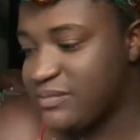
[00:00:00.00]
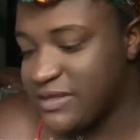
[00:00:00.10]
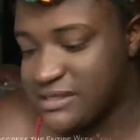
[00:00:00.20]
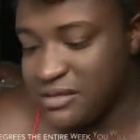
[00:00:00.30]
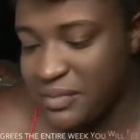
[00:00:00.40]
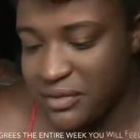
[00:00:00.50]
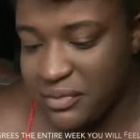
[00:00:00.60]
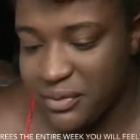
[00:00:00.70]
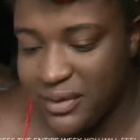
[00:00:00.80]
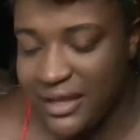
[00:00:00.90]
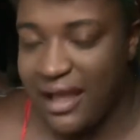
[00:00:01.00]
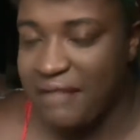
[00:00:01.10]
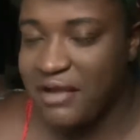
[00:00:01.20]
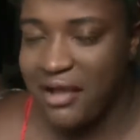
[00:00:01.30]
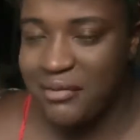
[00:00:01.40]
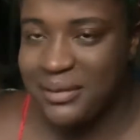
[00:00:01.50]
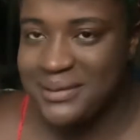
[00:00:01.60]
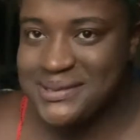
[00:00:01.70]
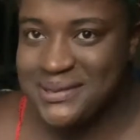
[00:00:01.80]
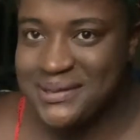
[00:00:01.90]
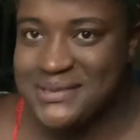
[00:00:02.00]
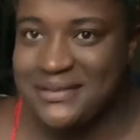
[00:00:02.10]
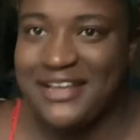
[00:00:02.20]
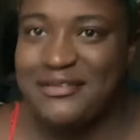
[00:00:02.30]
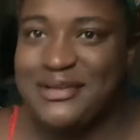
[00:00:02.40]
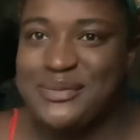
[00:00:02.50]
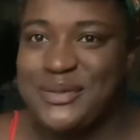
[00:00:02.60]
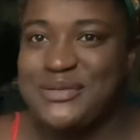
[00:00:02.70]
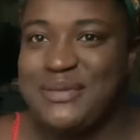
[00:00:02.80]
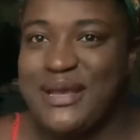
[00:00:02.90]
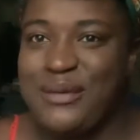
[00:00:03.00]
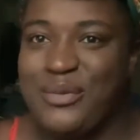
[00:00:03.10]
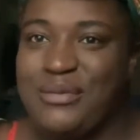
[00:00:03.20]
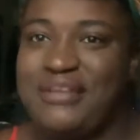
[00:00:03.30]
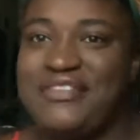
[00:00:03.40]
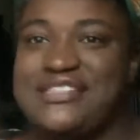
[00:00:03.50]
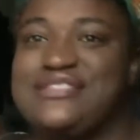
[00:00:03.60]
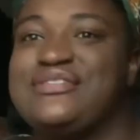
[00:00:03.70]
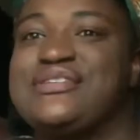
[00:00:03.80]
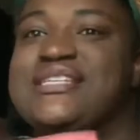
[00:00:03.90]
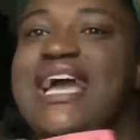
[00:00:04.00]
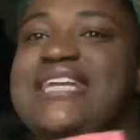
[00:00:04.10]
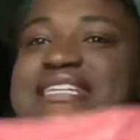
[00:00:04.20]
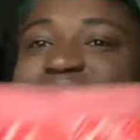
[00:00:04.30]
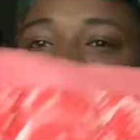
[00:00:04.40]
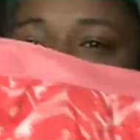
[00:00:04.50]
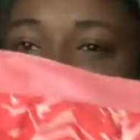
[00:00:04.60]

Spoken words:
this in the bud real quick. I'm not one of those girls who like wears a bunch of makeup while I'm at festivals. I did bring my